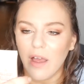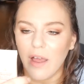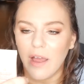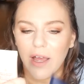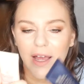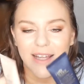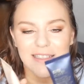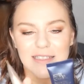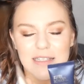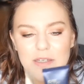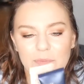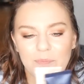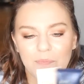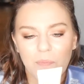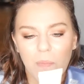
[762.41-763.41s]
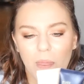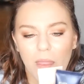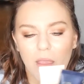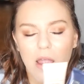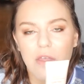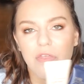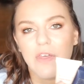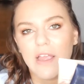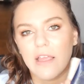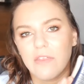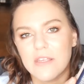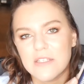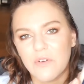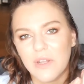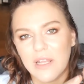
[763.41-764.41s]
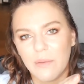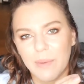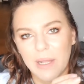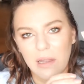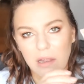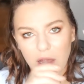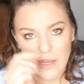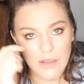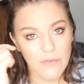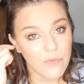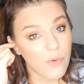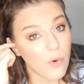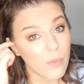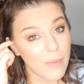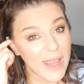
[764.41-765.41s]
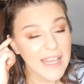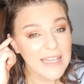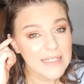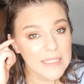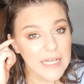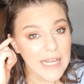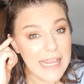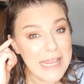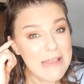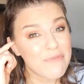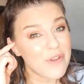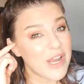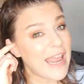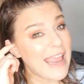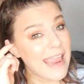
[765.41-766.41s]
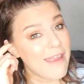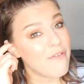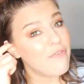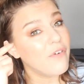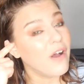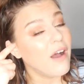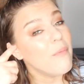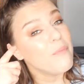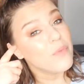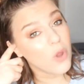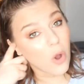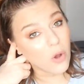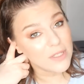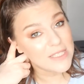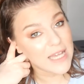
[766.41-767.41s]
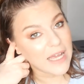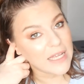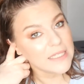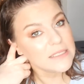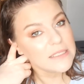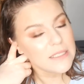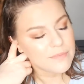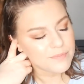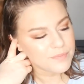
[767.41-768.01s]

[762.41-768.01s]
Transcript: and I think these are a little bit light for me, even if I'm not tanned.